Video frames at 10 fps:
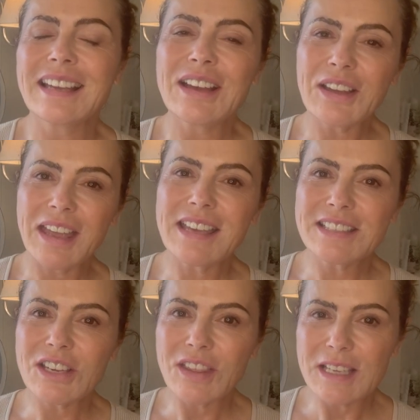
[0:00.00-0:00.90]
Okay,
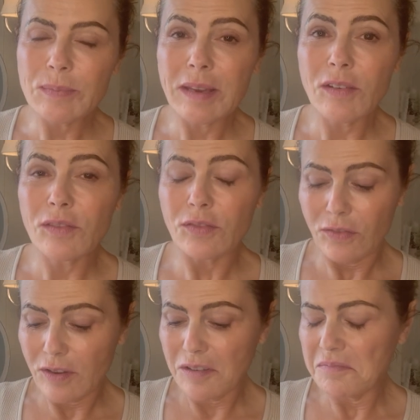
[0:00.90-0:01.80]
so that's been on
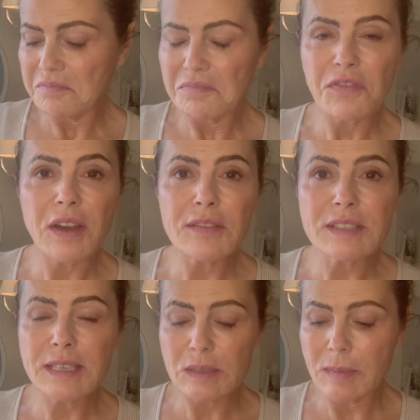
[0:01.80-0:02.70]
for
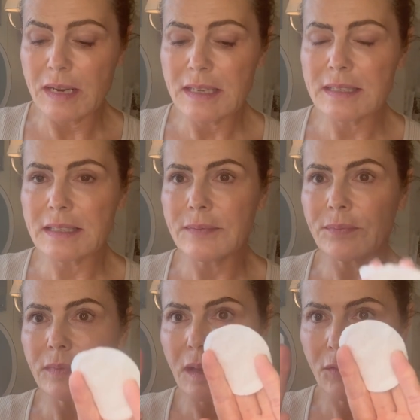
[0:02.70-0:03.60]
5-6 minutes.
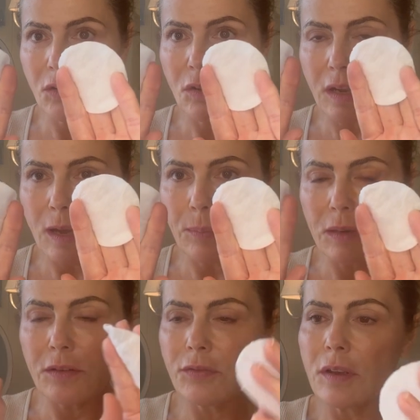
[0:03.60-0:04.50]
I've got a
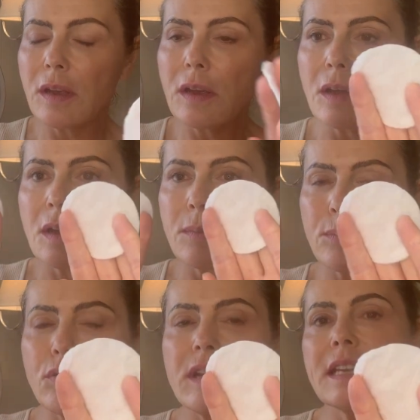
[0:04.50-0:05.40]
couple of
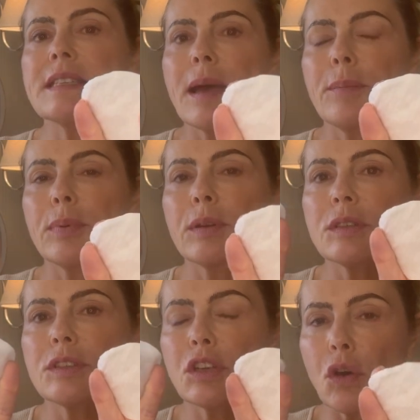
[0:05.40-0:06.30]

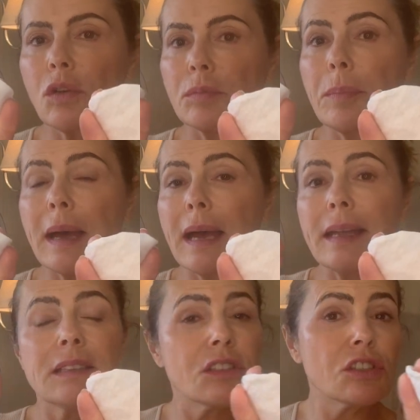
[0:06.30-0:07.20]
pre-dampened cotton
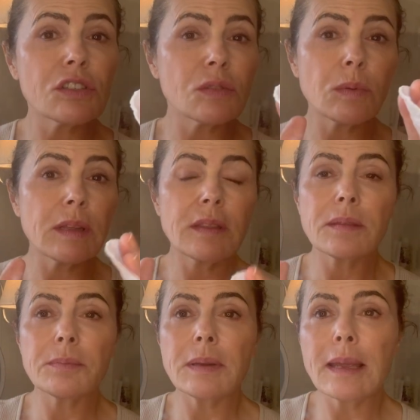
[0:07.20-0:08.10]
pads just
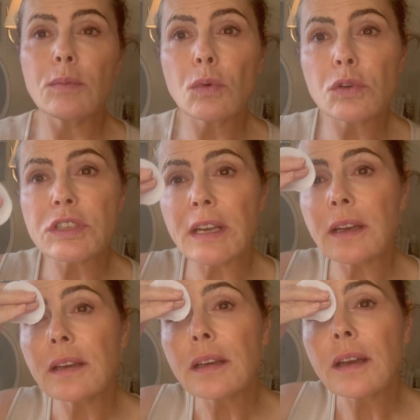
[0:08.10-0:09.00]
with plain
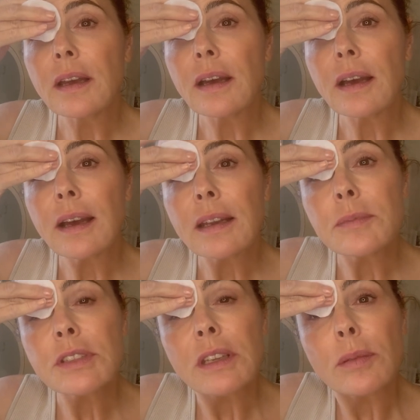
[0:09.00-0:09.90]
water, and
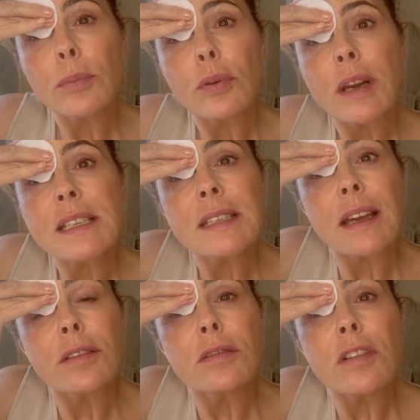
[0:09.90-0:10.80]
I'm just going to press
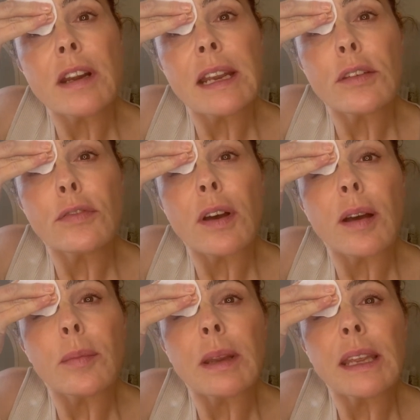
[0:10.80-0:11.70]
that really
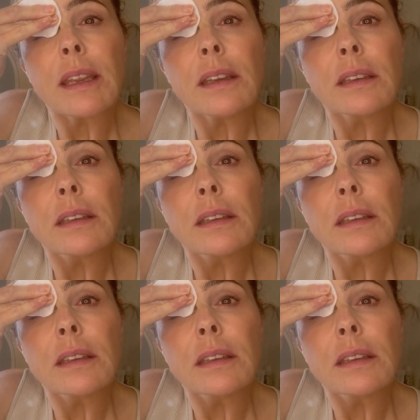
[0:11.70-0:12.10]
firmly